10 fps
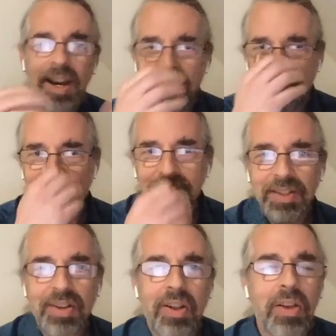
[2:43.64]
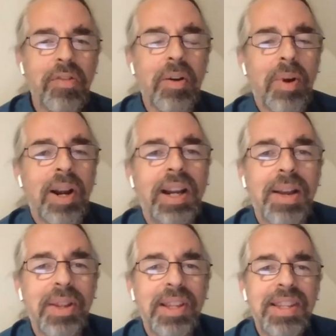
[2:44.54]
This characterizes all of her
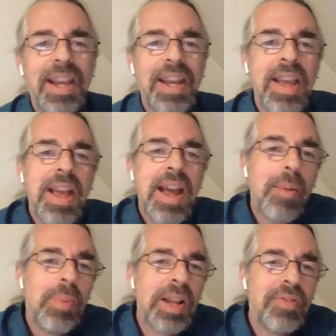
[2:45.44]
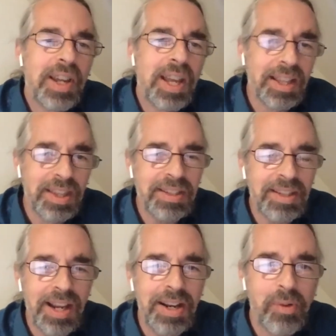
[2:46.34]
work, I would say. Um, but if you're getting
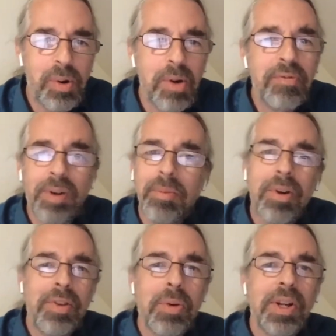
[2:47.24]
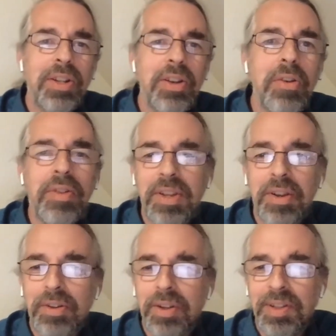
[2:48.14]
this kind of quote from reviewer
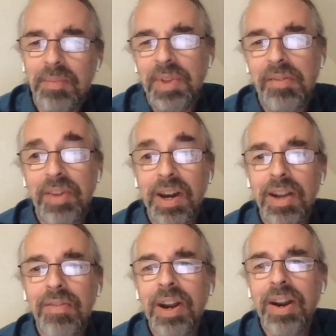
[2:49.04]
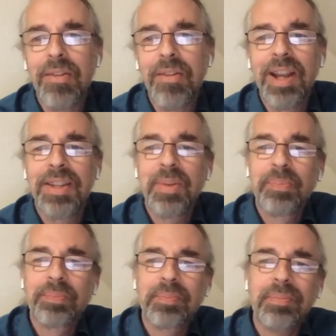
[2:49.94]
two, then you're doing something very,
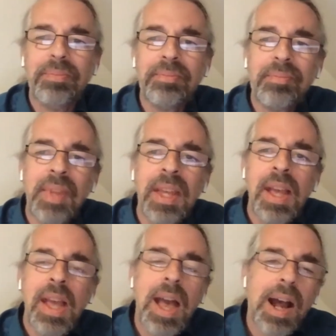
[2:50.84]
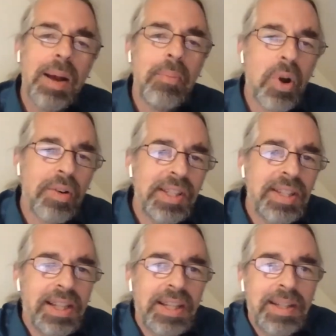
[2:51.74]
very right. Uh, more
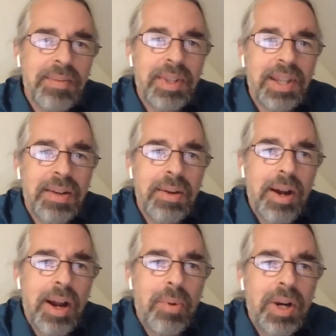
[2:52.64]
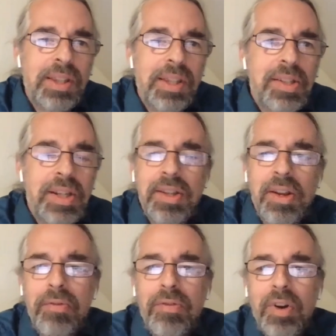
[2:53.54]
recently, some of the uh, work that
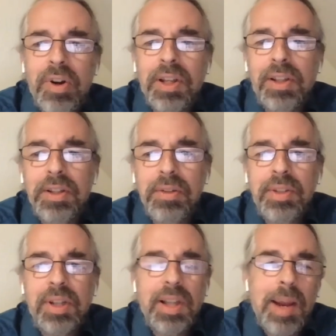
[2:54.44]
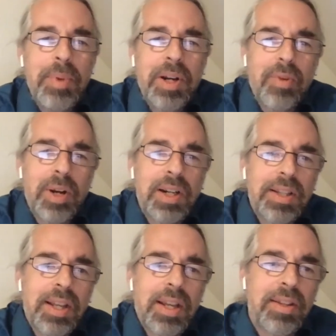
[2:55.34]
she's known for includes collaborative
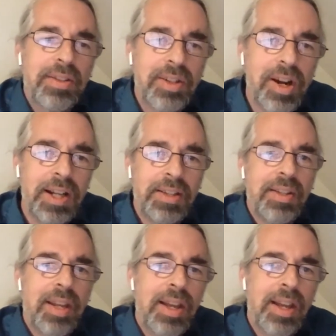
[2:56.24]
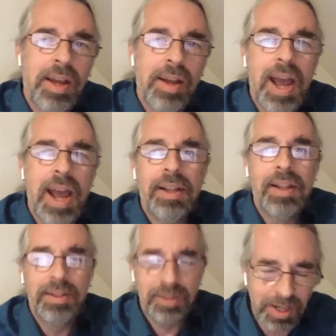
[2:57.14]
work on the Scots, uh,
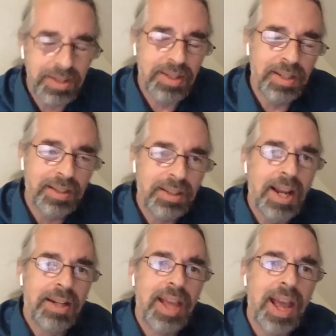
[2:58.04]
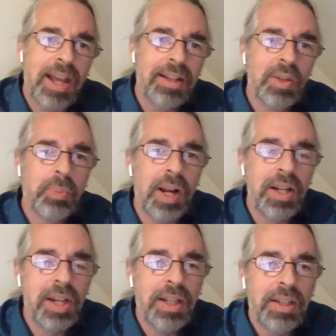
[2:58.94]
At Scots Syntax Atlas
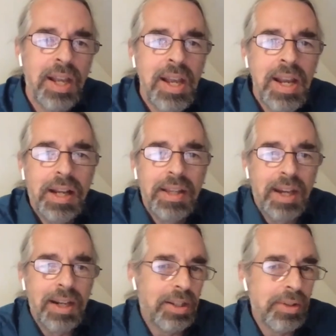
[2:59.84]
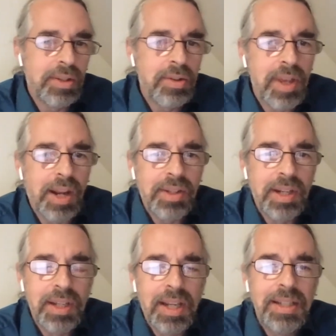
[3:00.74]
project, and that includes a
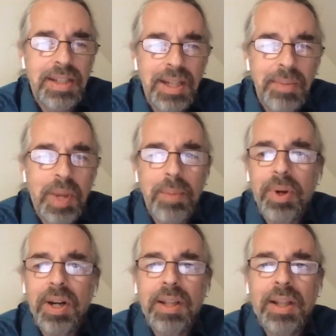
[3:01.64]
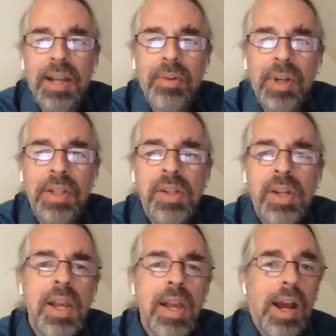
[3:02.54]
2019 paper in
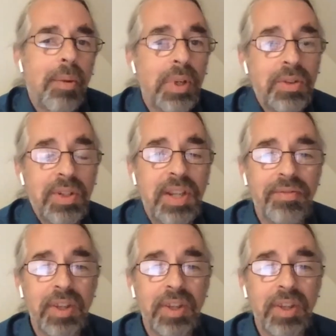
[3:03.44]
language, uh, which